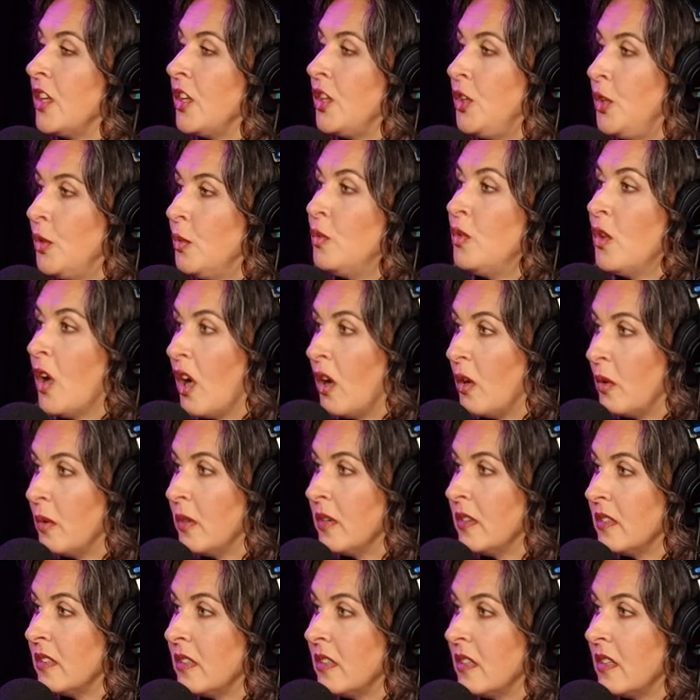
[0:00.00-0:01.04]
you
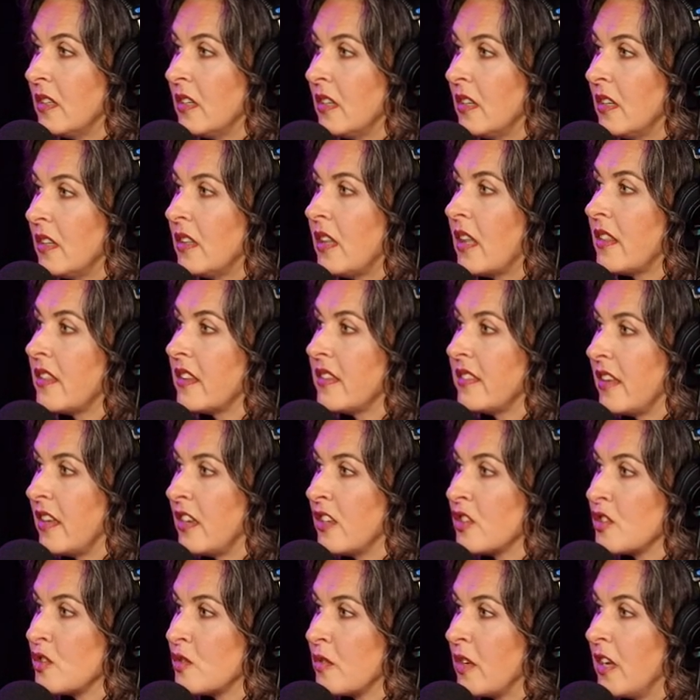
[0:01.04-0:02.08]
know that this
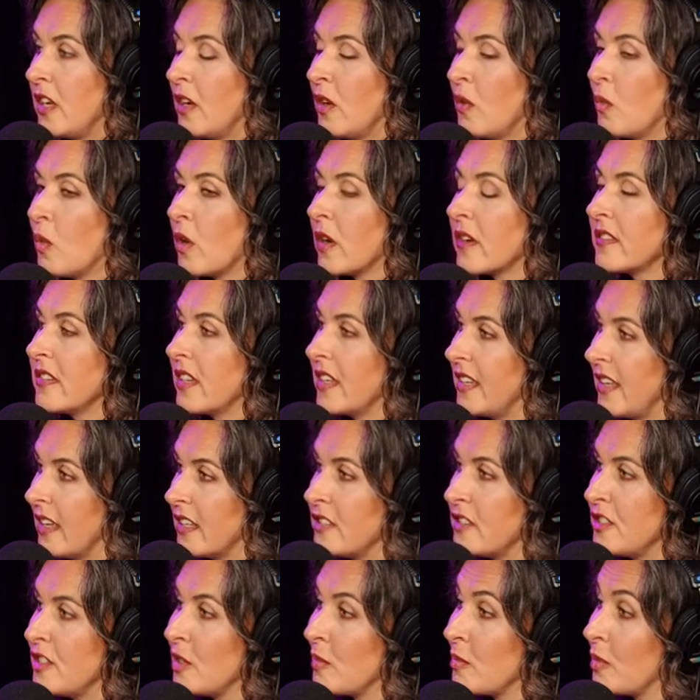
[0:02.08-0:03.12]
industry works
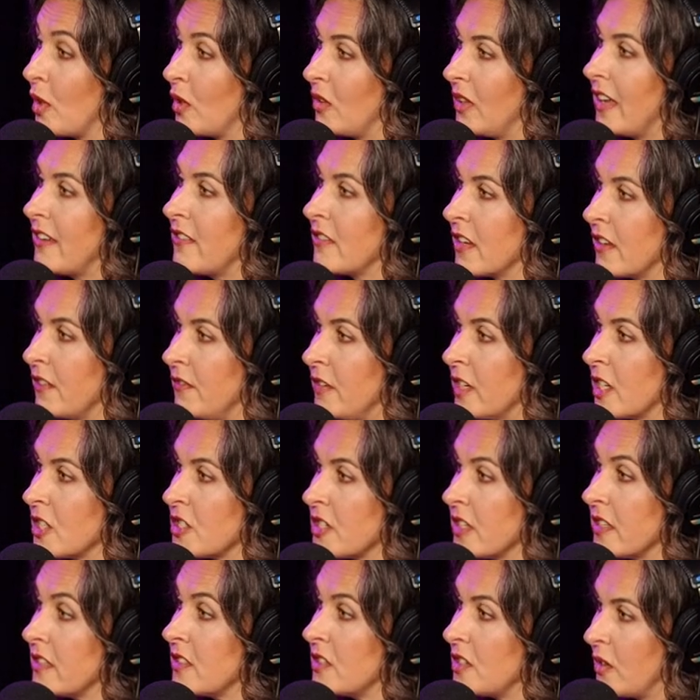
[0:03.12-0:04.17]
against your pro life
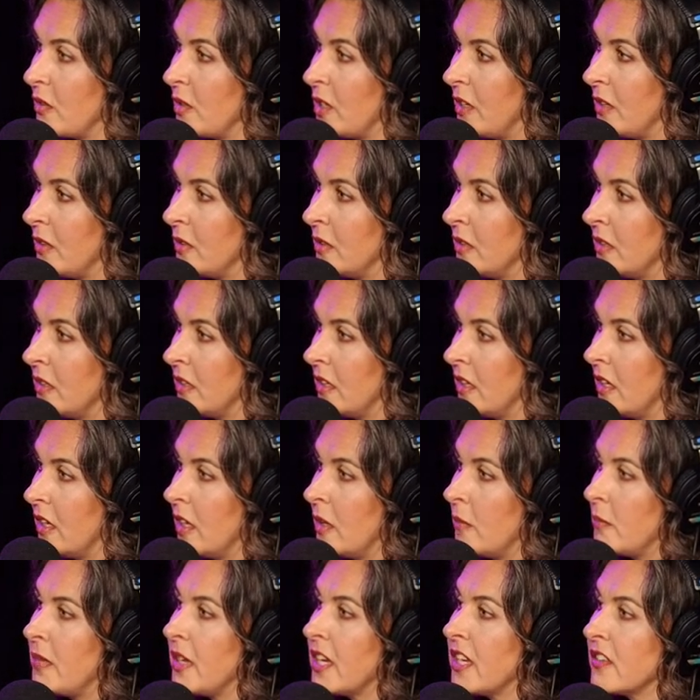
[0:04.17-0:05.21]
convictions, don't you?
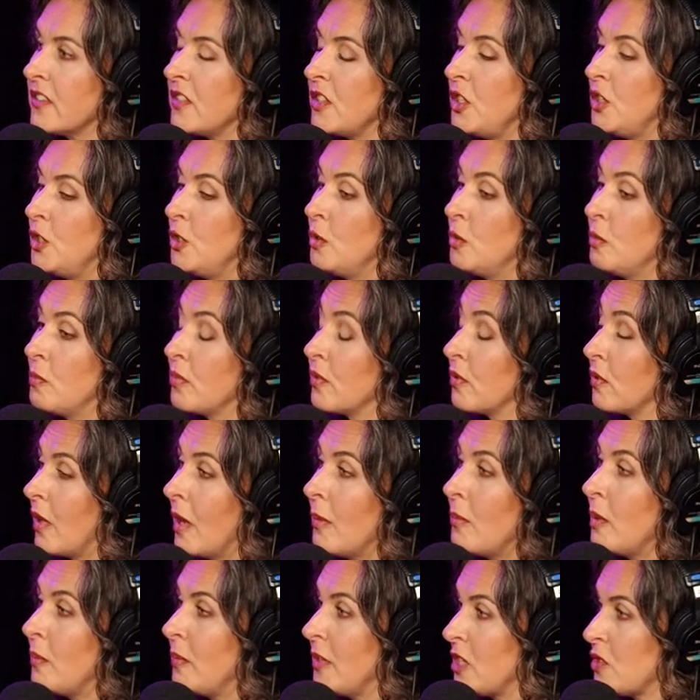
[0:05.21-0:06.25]
because you
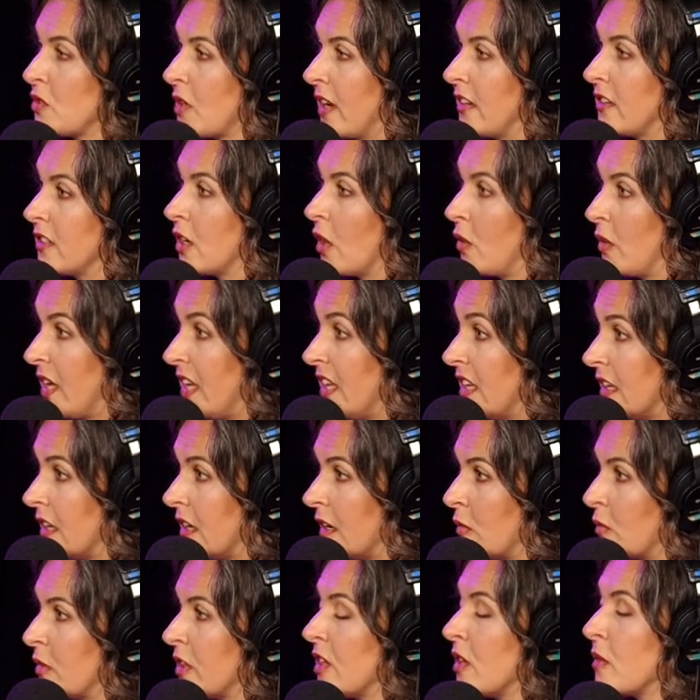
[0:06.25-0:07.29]
probably tried to go in
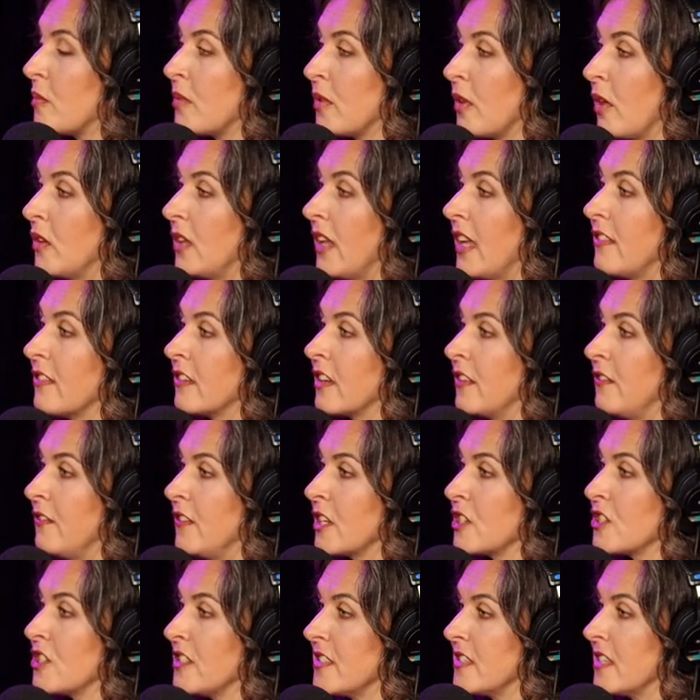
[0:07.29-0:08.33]
with your pro-life
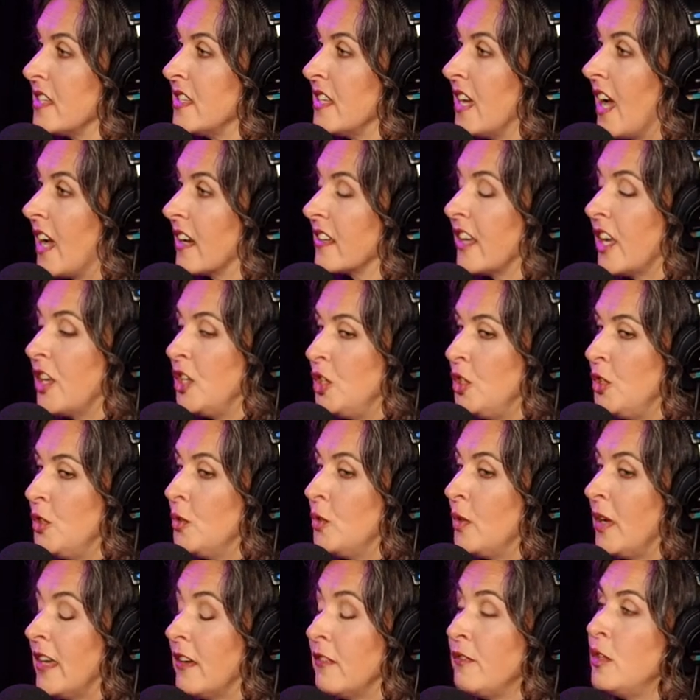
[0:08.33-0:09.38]
convictions intact and
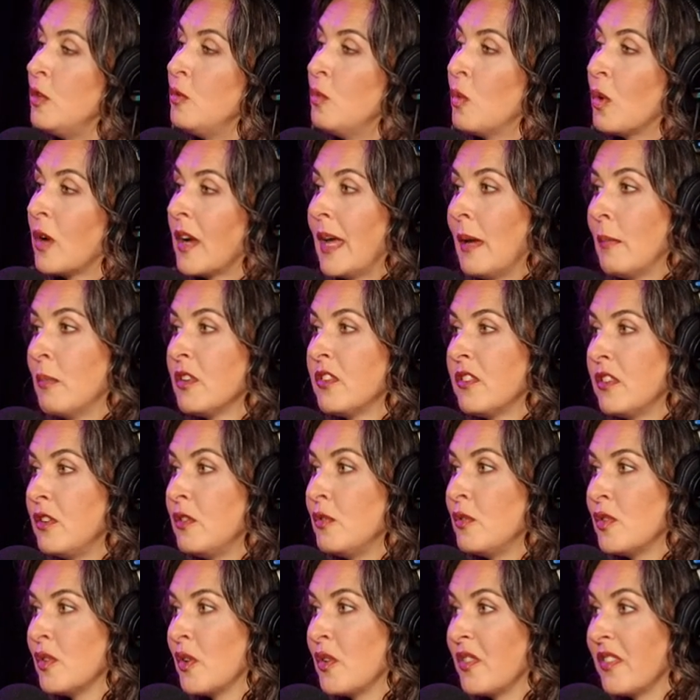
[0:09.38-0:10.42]
you if you were able to
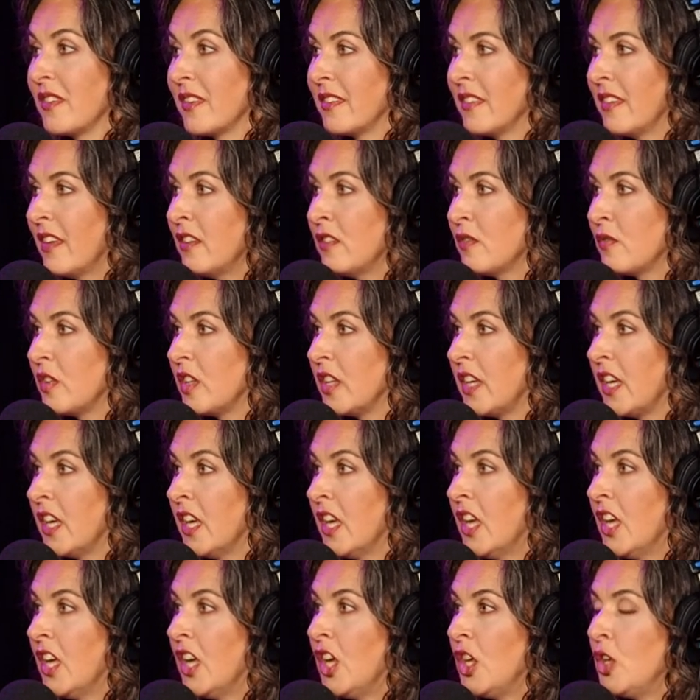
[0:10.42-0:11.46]
do so successfully
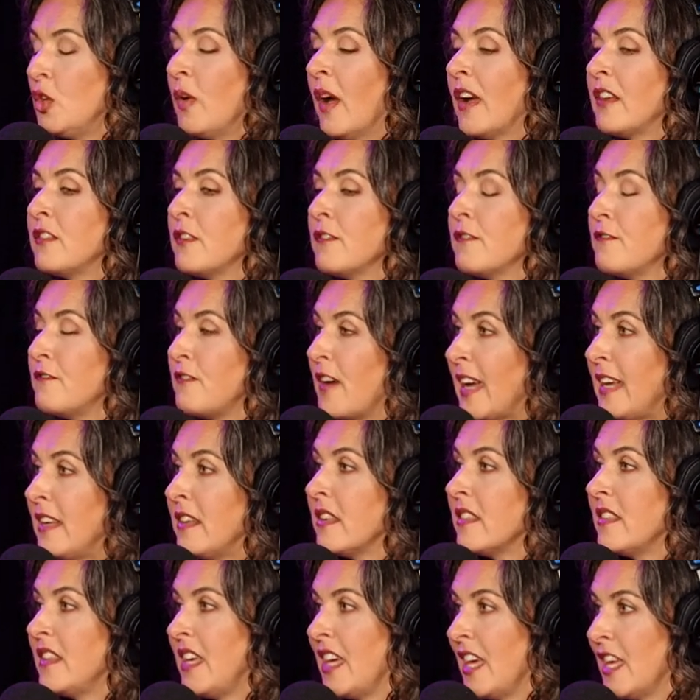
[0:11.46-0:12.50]
you had to
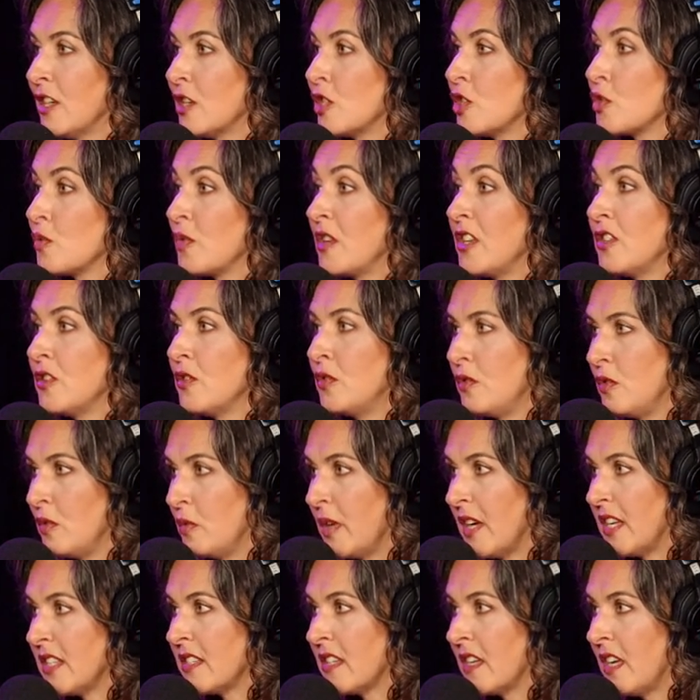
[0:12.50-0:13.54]
fight the industry to do
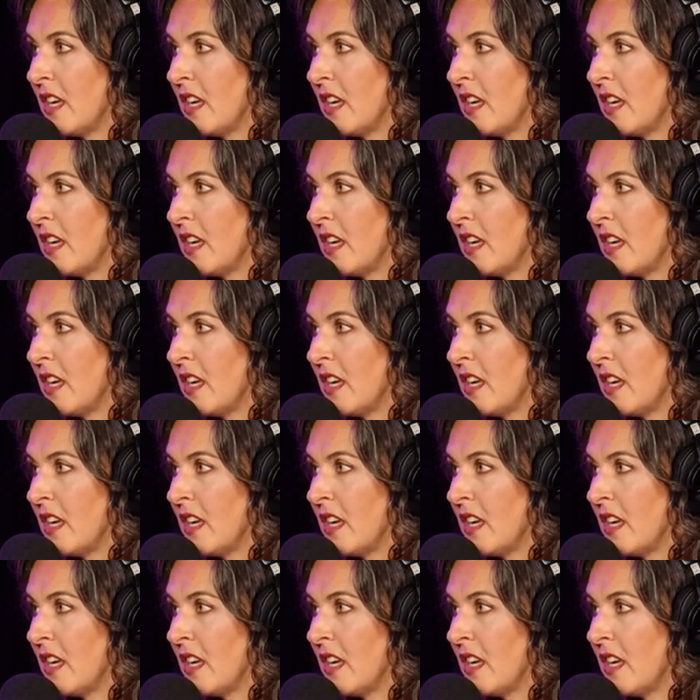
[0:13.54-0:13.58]
it